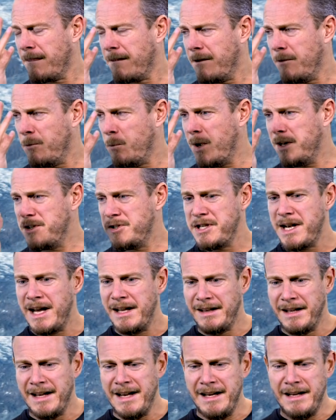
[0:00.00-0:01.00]
When Jet
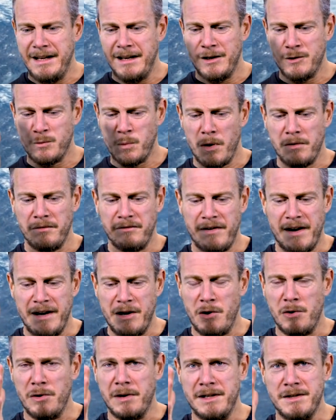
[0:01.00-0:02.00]
Li as Wang
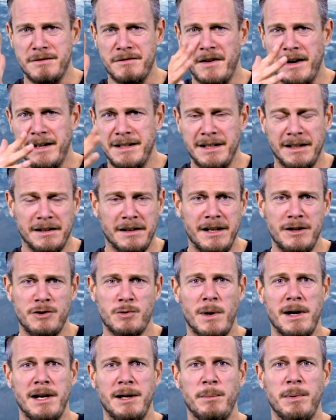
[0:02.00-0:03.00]
Feihong is fighting like
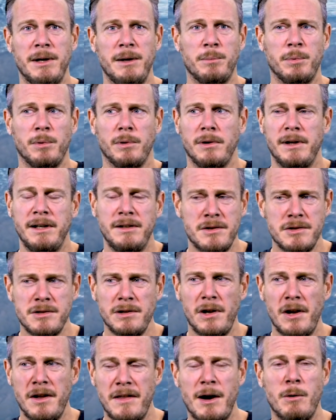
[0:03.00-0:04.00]
20 people, he does a
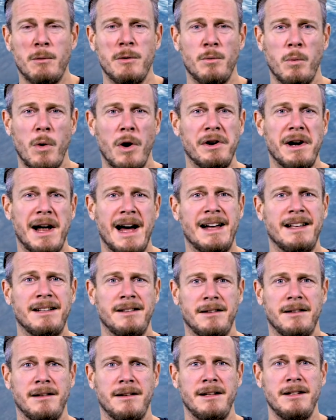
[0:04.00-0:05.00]
lot of that with one
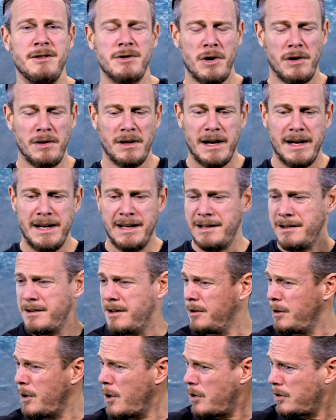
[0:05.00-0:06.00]
hand. He's got like the
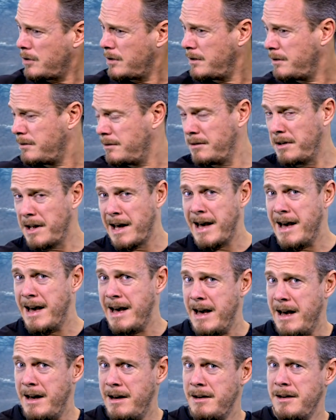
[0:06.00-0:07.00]
long
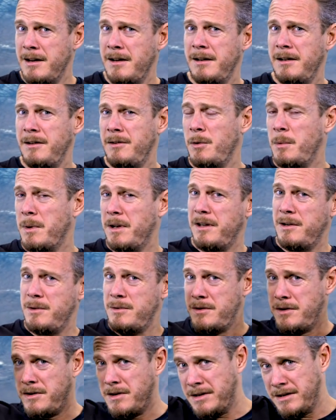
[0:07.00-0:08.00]
hair, the way they
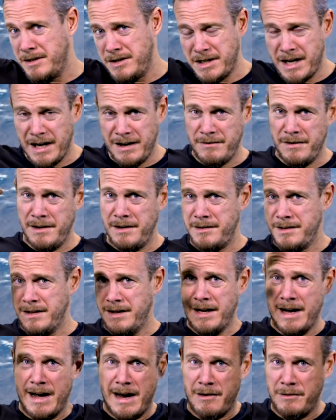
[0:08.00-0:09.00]
used to do it, they shave it to
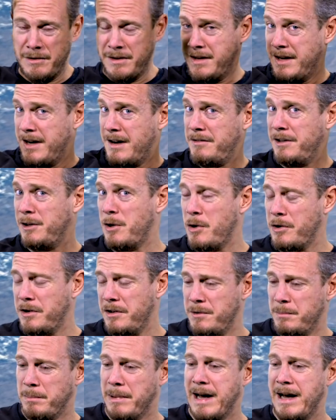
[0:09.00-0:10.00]
there and they have it long at
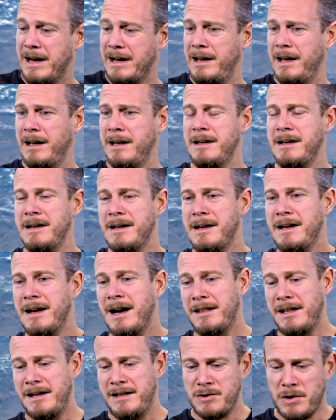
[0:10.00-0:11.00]
the back.
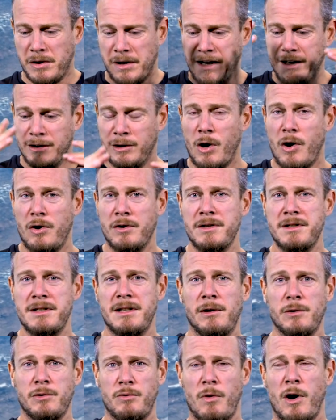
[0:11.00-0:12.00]
And then he's got like a long
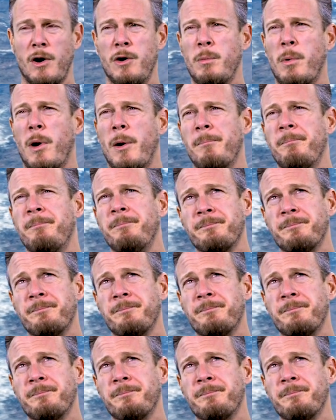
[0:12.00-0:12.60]
silk robe on.